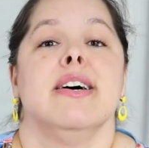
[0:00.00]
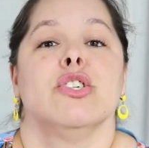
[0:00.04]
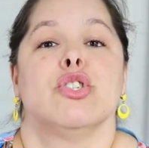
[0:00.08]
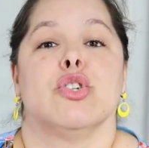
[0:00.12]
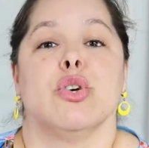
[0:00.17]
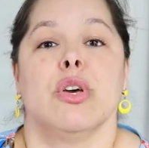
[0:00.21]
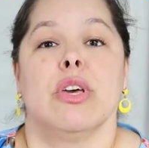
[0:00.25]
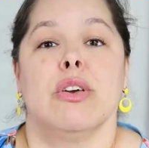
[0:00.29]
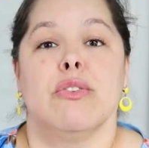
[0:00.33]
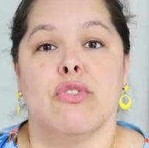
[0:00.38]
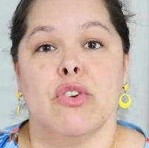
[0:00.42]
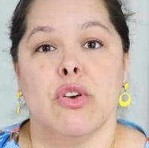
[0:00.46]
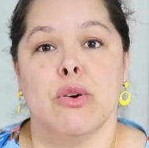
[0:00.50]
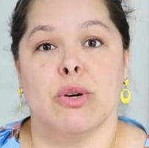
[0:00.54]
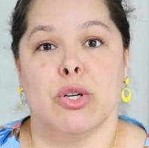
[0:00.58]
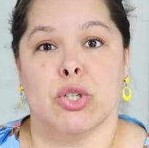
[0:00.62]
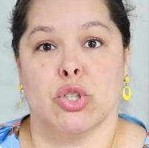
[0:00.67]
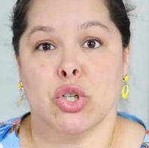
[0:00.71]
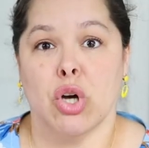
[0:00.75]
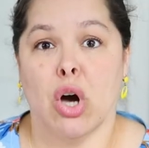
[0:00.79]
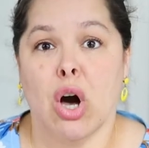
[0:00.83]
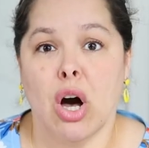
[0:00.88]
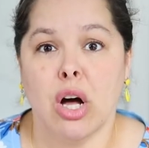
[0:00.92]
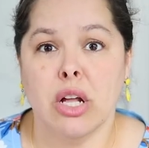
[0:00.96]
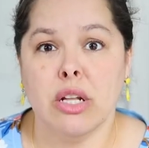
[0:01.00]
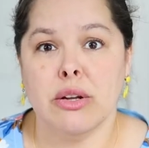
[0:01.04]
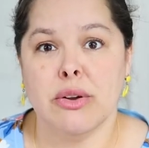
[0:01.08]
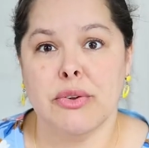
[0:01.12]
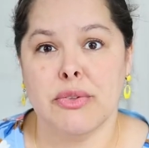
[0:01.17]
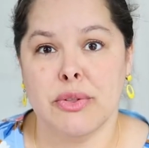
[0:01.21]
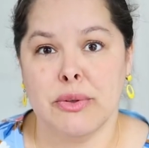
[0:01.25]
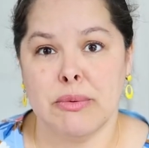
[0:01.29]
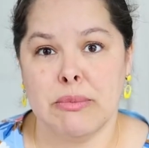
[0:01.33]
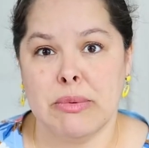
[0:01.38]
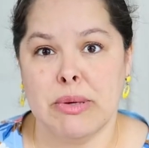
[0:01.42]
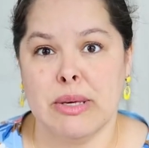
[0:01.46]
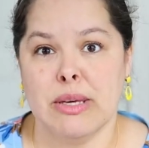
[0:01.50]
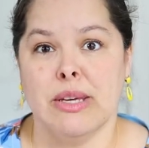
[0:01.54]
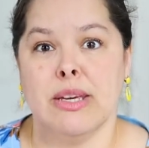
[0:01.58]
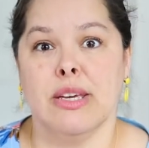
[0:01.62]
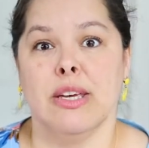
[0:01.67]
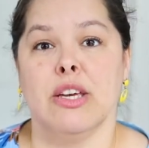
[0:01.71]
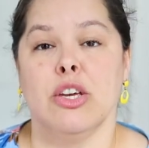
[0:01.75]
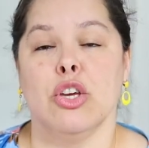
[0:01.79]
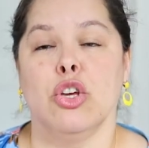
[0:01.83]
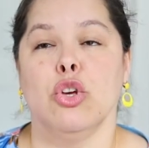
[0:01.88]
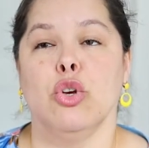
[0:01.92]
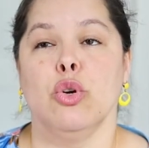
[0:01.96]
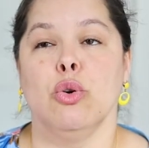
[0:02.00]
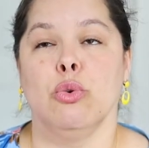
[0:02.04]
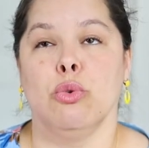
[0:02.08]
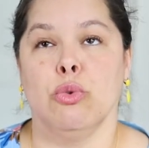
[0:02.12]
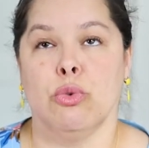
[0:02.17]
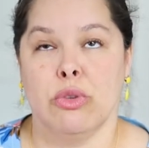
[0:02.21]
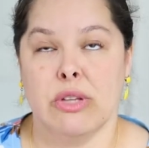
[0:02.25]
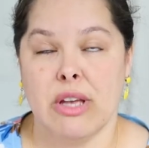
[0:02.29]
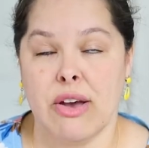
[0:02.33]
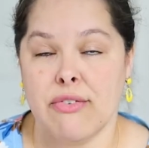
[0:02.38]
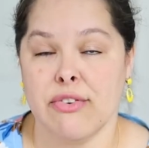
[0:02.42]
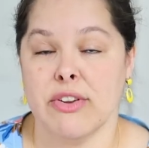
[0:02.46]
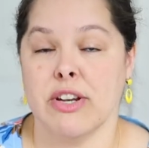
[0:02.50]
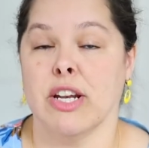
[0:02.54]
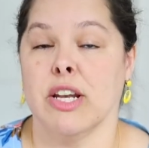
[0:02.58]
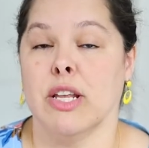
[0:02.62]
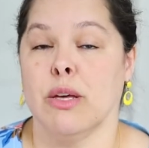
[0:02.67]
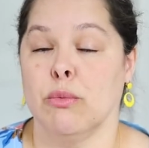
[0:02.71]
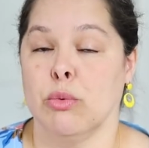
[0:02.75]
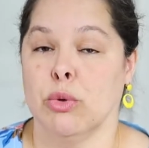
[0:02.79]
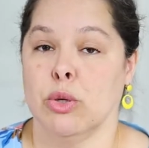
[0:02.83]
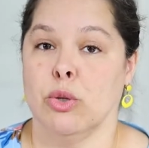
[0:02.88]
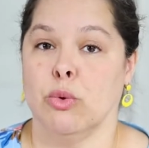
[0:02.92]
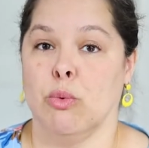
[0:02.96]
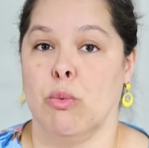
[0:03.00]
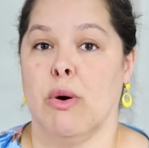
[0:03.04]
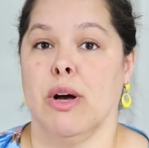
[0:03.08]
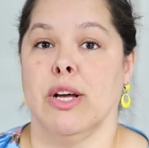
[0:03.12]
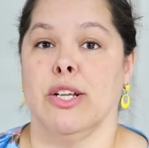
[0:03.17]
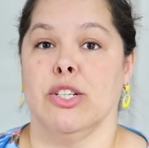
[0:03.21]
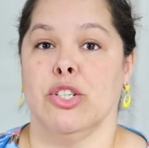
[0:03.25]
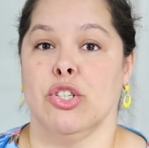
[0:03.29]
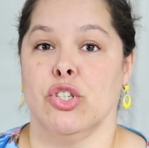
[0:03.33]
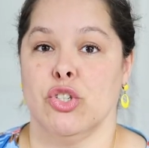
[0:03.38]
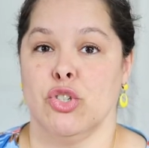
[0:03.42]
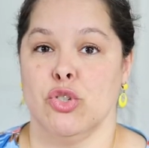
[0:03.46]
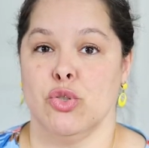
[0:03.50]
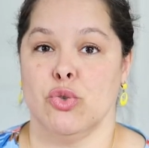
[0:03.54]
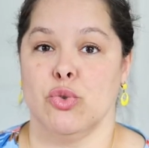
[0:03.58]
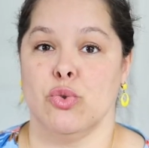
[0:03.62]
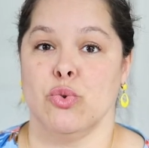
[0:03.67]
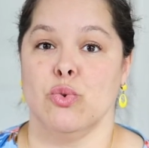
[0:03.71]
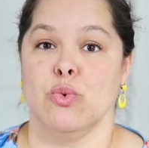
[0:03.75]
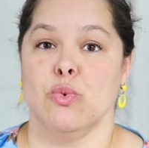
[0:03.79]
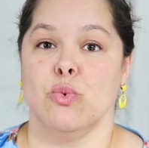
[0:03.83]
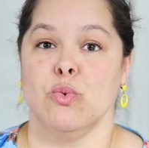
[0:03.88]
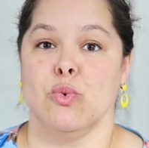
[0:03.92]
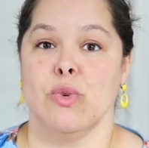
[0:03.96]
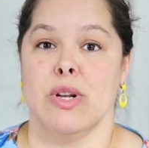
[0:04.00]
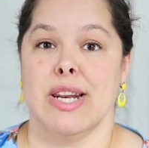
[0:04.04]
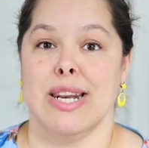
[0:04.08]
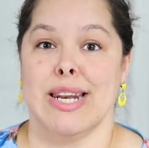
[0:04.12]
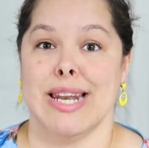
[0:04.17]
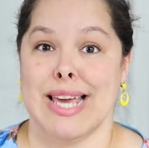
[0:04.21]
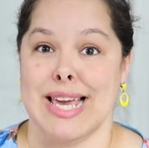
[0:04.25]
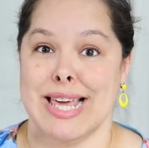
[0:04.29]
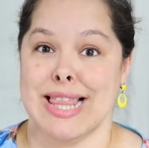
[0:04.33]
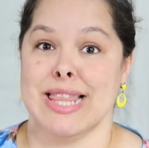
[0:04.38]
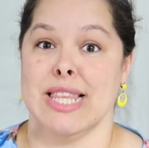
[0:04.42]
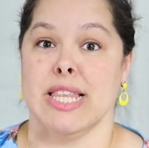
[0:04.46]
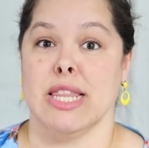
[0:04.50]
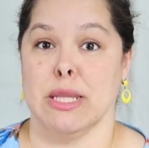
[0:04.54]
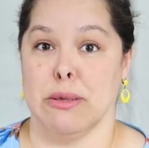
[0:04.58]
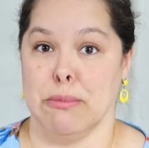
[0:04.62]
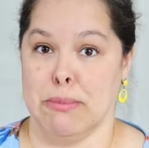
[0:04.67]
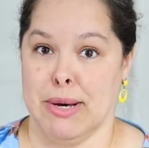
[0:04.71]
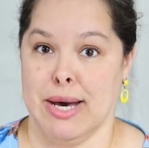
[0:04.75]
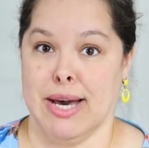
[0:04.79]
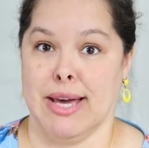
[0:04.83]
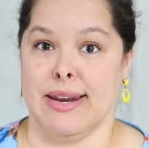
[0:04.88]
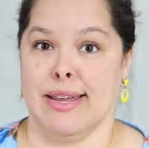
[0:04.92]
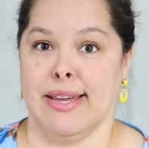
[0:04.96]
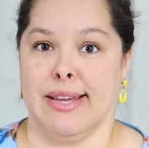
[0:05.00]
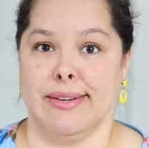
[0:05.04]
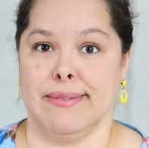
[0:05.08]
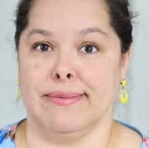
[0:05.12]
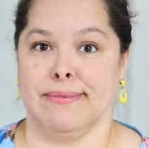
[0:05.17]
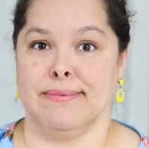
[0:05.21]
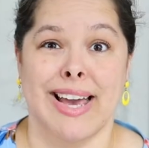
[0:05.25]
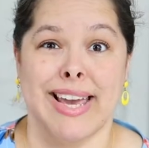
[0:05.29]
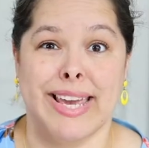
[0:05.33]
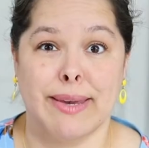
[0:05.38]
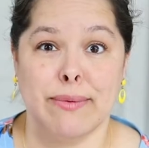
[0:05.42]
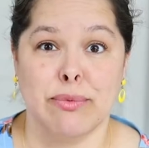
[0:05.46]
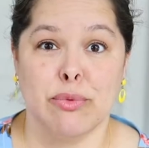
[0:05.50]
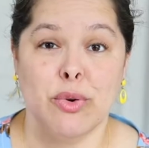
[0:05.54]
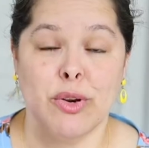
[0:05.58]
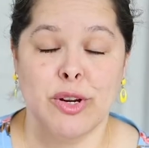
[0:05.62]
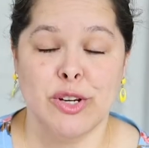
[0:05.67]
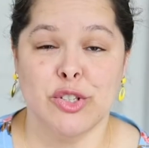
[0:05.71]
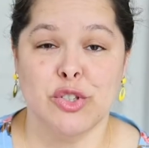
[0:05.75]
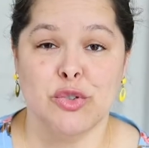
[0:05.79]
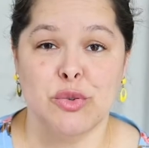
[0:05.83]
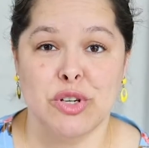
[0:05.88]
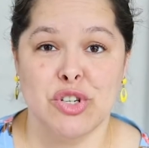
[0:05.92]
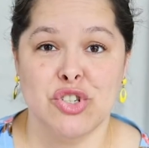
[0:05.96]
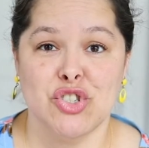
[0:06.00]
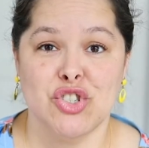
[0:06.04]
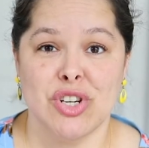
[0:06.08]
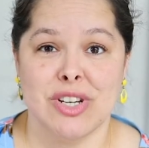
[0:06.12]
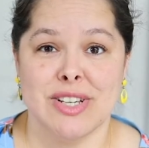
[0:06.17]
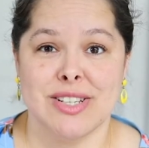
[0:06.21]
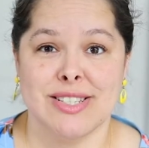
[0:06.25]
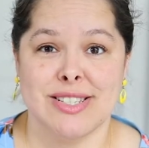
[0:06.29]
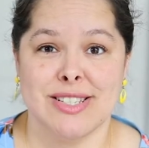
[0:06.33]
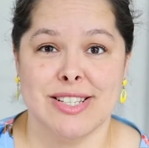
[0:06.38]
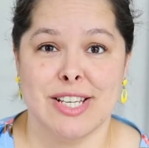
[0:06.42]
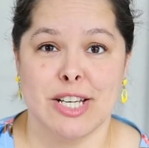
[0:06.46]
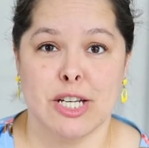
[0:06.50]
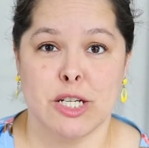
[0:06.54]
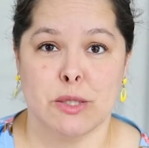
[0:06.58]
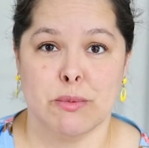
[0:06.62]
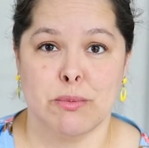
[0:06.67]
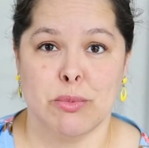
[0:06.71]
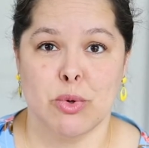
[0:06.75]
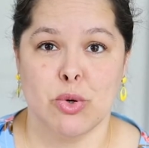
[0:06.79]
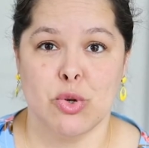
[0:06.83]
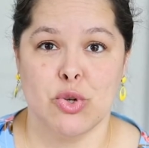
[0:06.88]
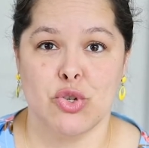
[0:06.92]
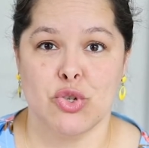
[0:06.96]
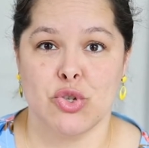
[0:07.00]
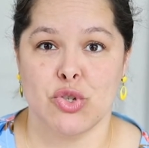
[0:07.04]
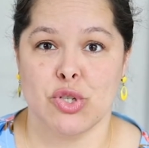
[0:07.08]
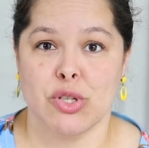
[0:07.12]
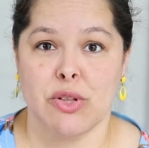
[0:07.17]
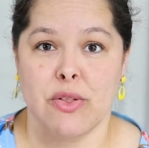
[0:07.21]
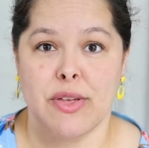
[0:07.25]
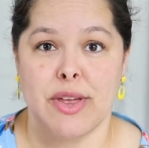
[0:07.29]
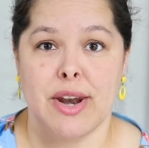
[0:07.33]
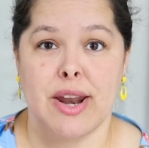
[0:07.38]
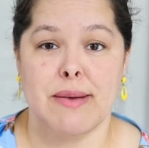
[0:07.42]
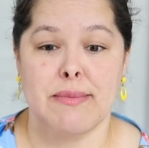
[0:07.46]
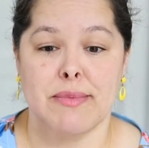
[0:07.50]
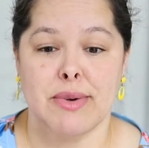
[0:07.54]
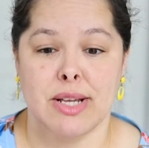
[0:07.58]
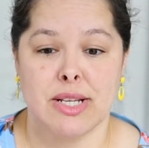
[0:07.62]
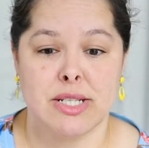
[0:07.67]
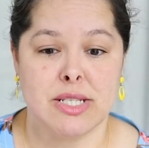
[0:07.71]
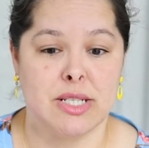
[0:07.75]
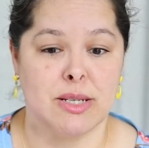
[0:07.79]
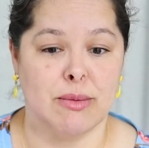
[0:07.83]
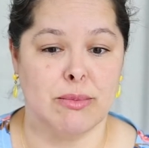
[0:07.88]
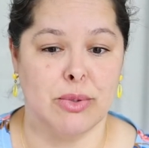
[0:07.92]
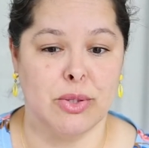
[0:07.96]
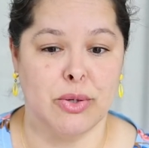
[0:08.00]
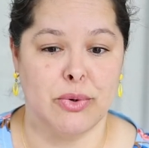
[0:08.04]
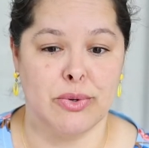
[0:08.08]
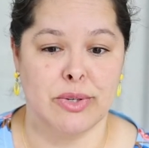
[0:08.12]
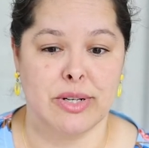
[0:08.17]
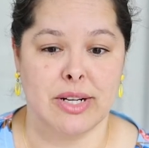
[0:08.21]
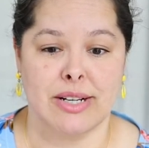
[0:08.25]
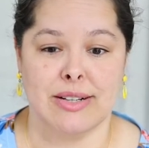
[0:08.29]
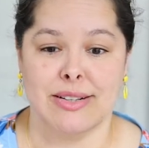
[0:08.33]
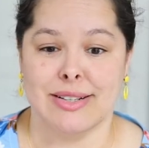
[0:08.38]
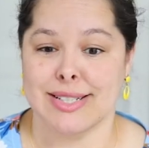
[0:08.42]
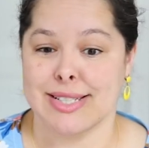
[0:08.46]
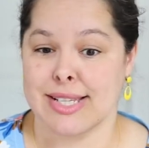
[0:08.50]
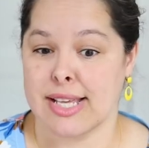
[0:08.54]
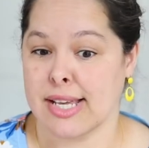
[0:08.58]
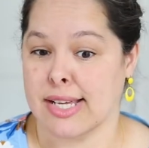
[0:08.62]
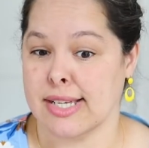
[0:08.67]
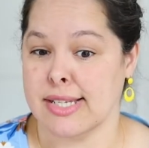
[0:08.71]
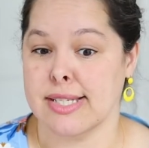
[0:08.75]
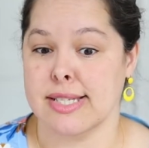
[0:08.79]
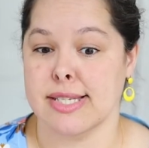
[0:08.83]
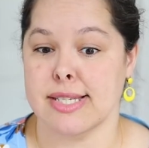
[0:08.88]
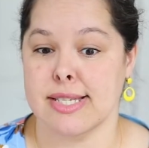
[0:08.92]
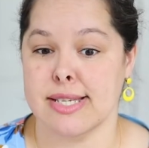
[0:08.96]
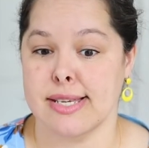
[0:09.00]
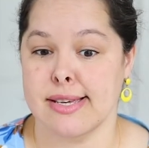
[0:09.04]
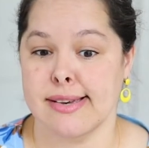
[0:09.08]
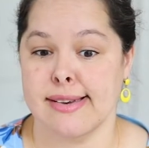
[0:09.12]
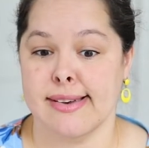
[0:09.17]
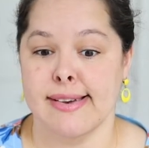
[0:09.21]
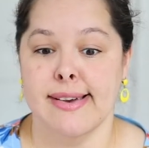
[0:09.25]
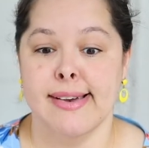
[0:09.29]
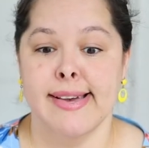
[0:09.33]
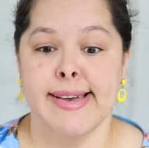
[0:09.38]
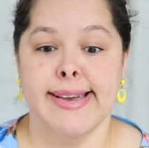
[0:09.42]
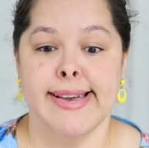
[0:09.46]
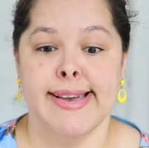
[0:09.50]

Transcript: So if you are taller than me, you definitely will want to lengthen the body. I keep trying to adjust the exposure so that I'm not so blown out because I can see